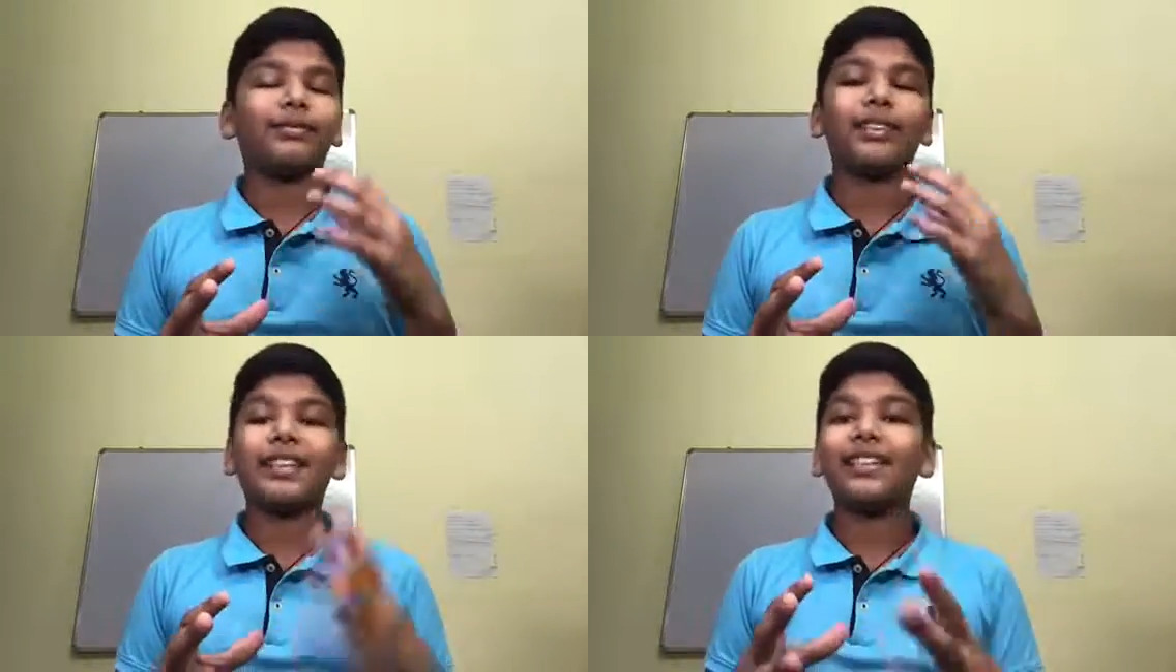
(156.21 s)

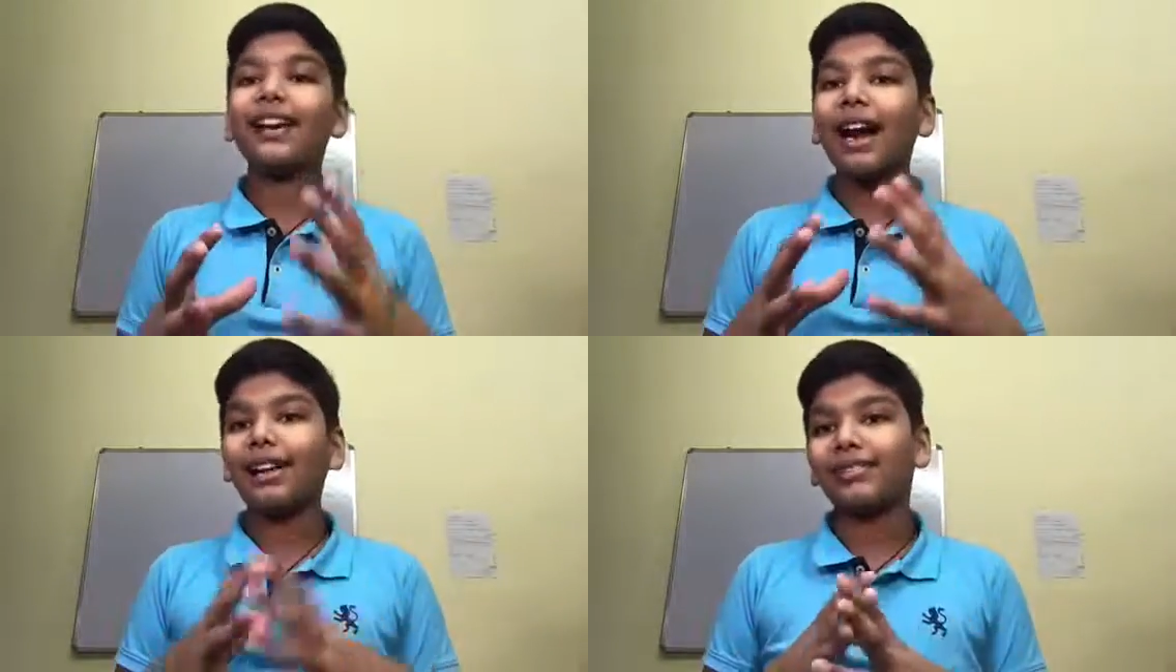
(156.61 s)
regional
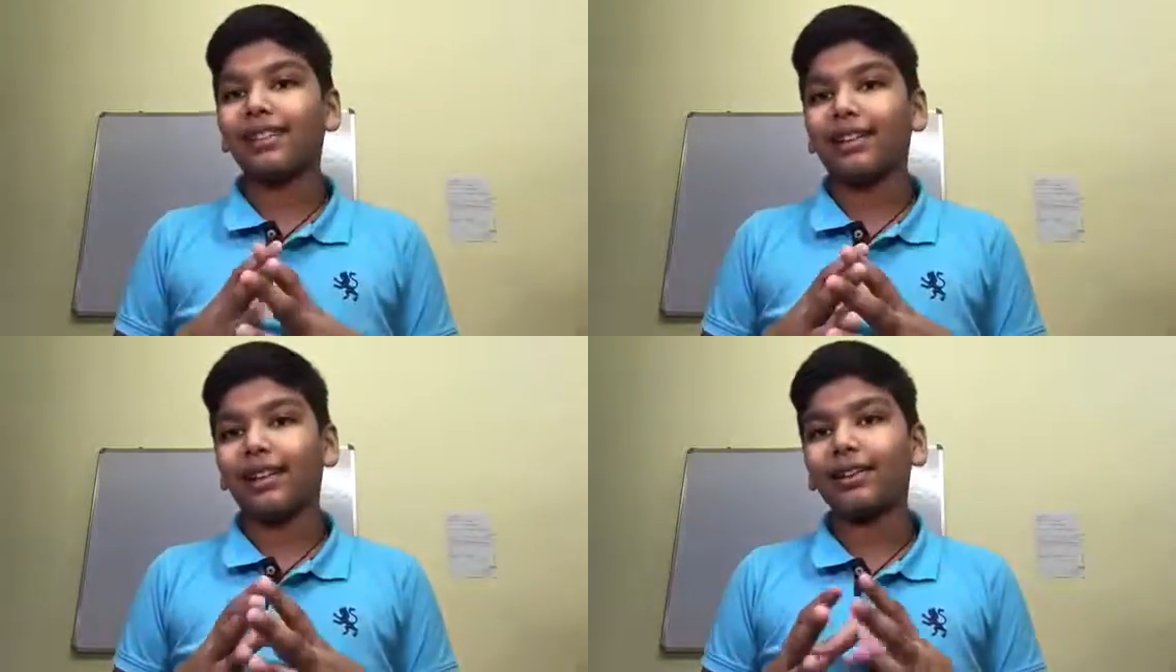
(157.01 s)

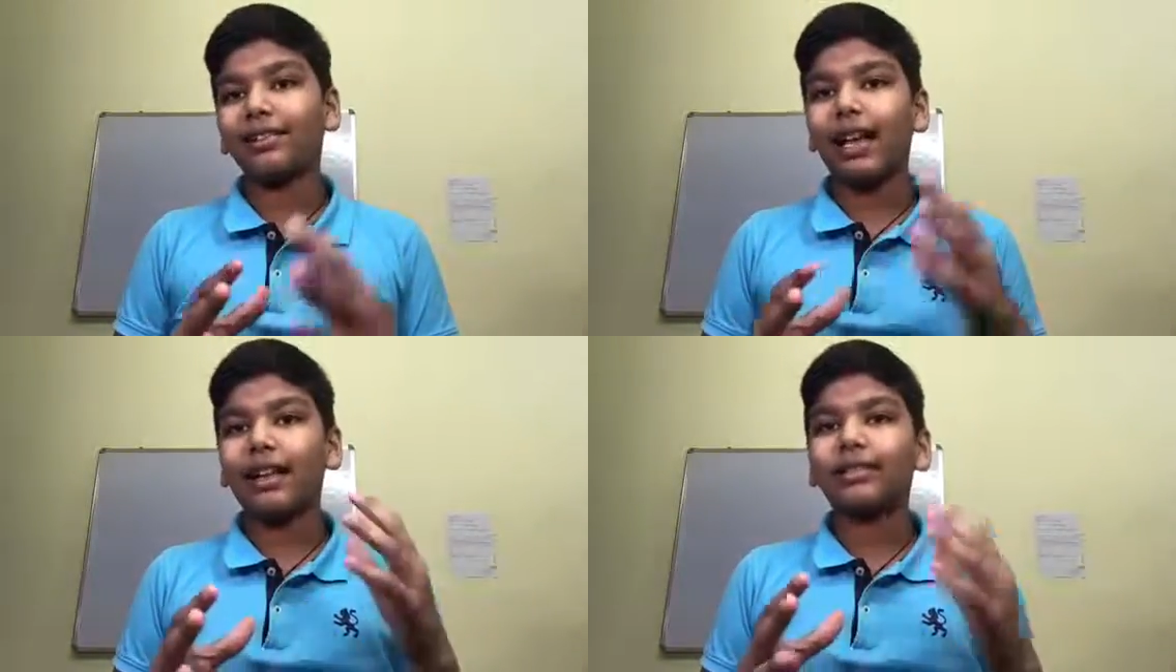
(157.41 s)

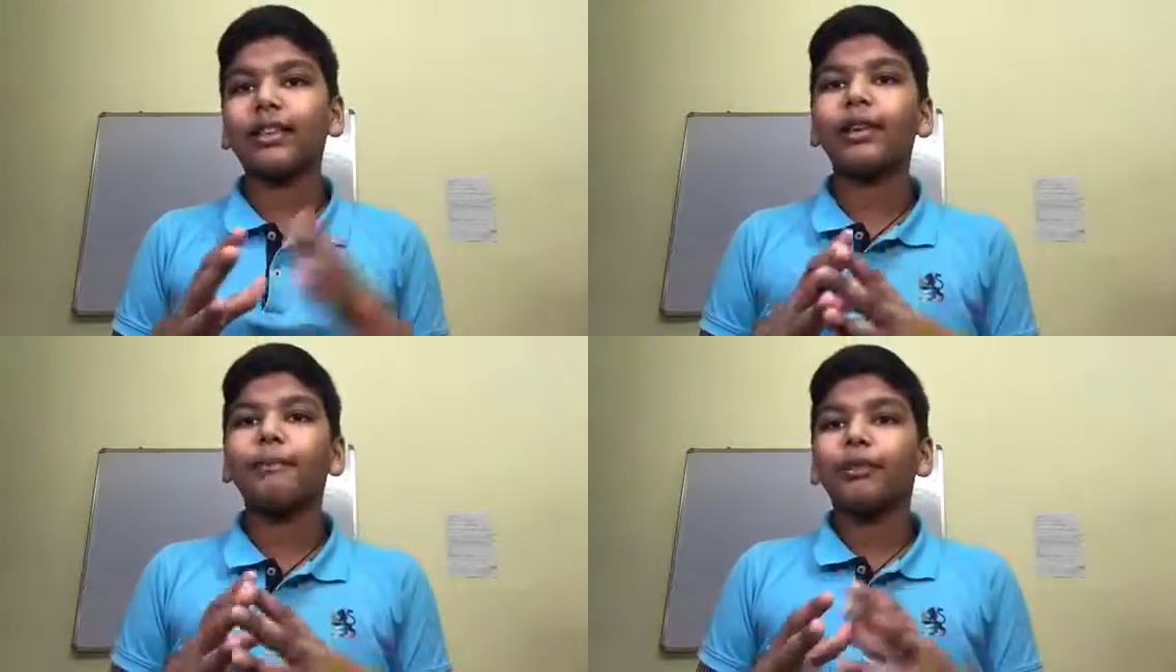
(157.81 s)
anesthetics, and
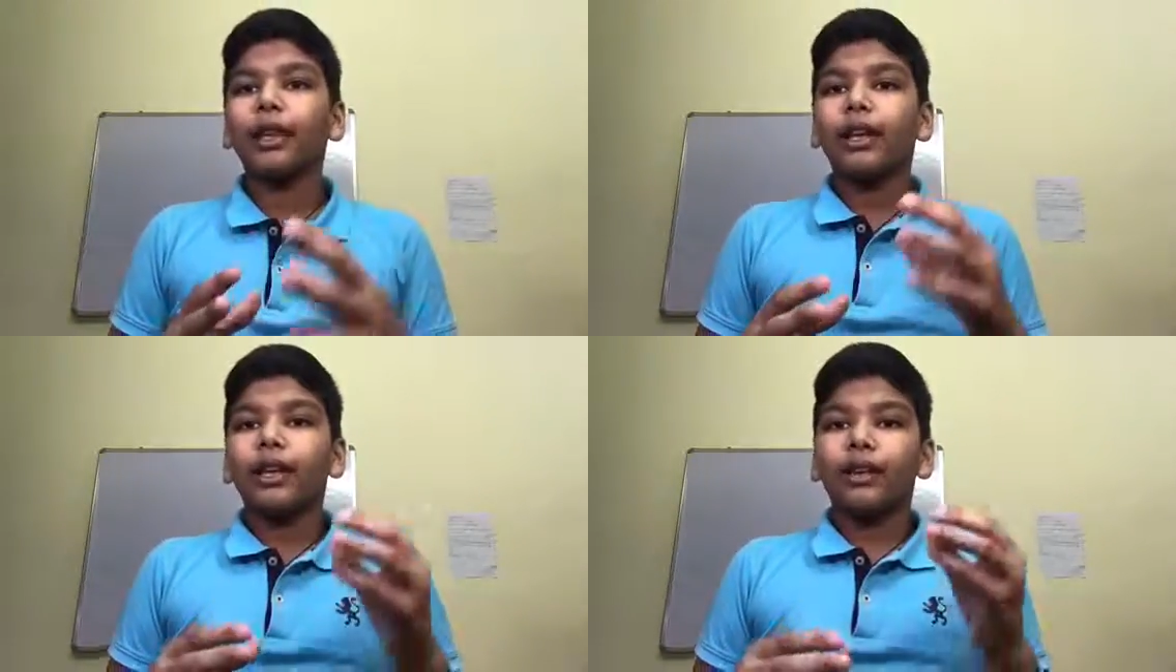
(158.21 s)

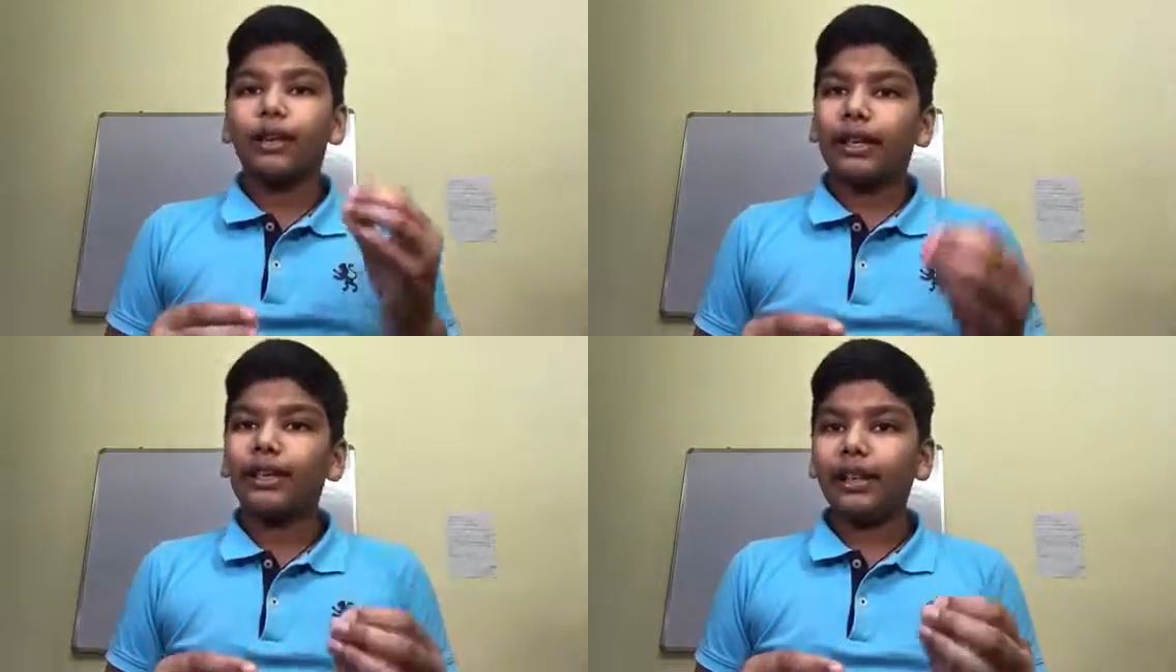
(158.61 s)

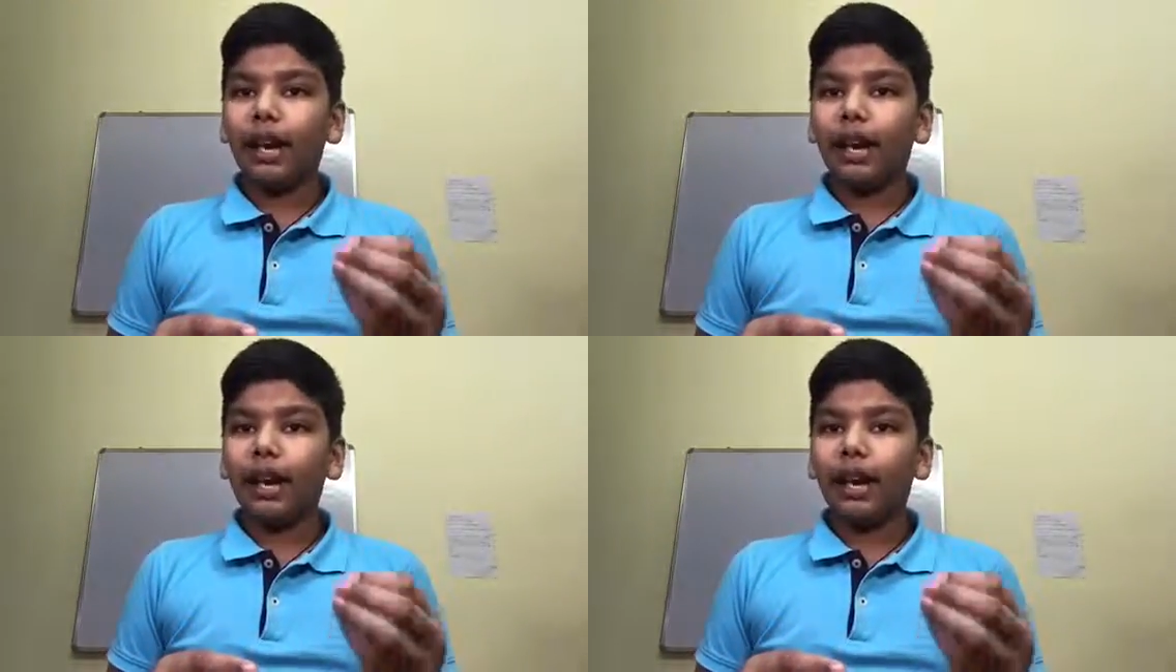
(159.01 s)
it